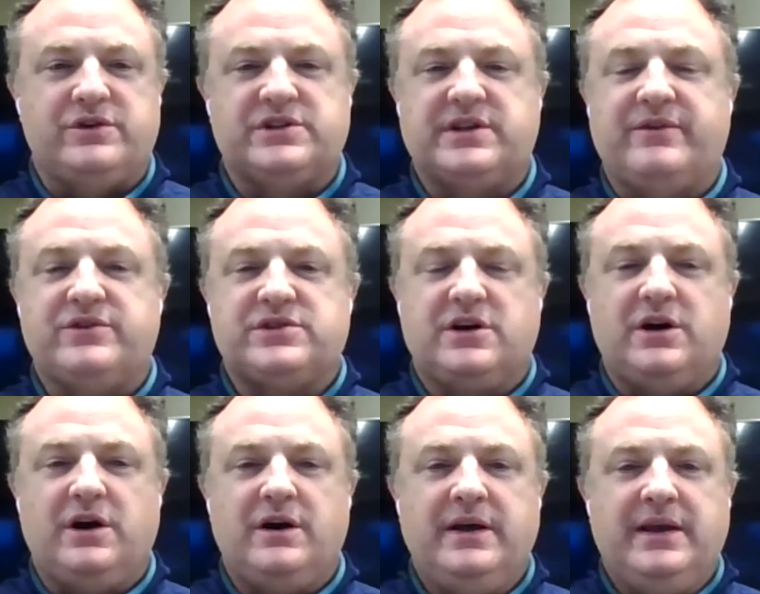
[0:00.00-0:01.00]
Just give us a
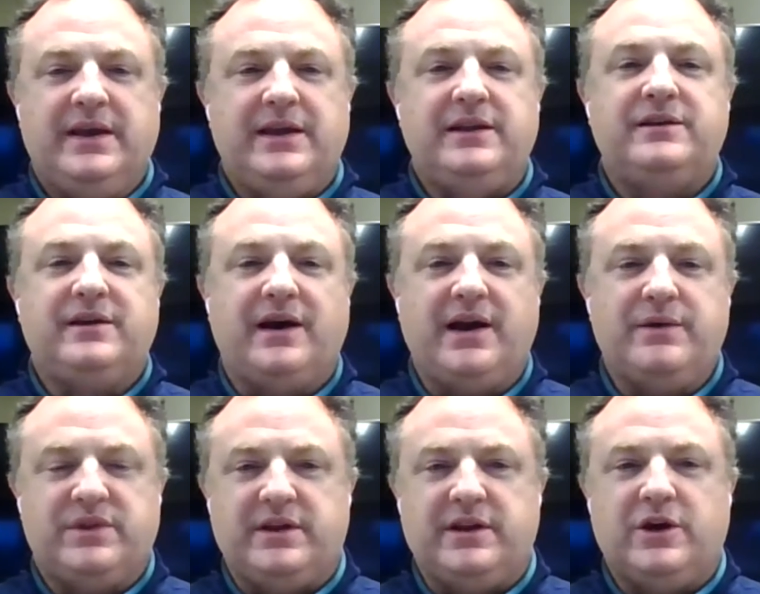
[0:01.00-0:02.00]
call anytime
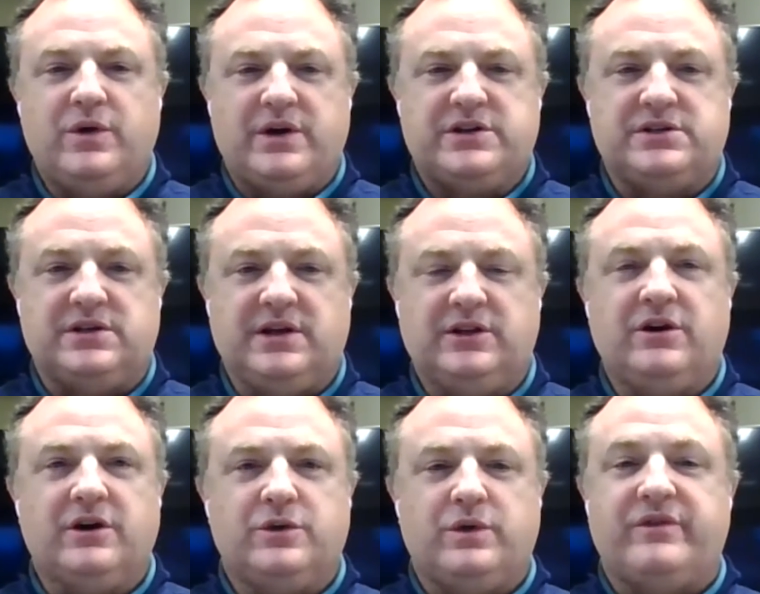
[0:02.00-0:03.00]
with any question and
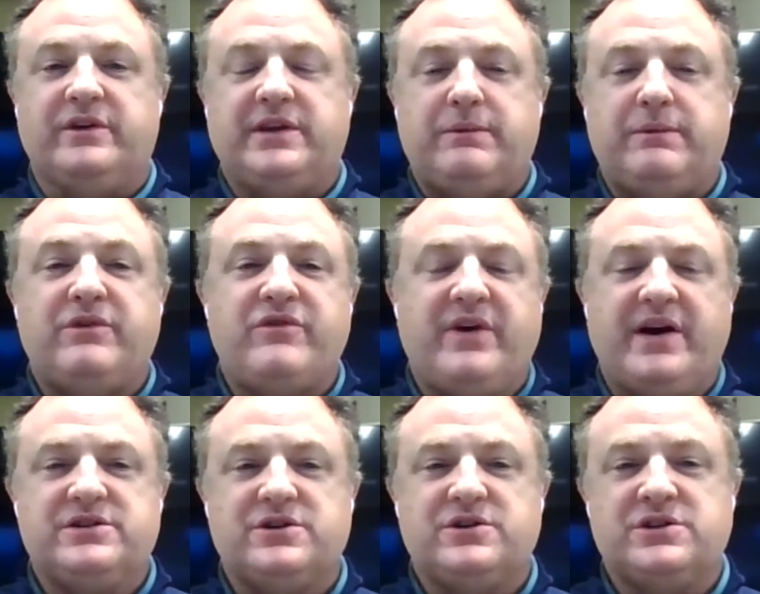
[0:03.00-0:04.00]
talk to one of our team of
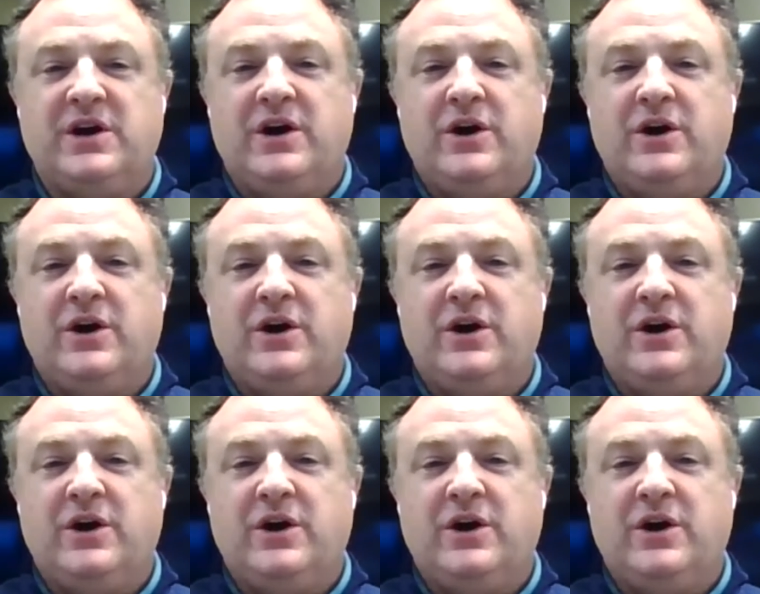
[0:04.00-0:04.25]
advisors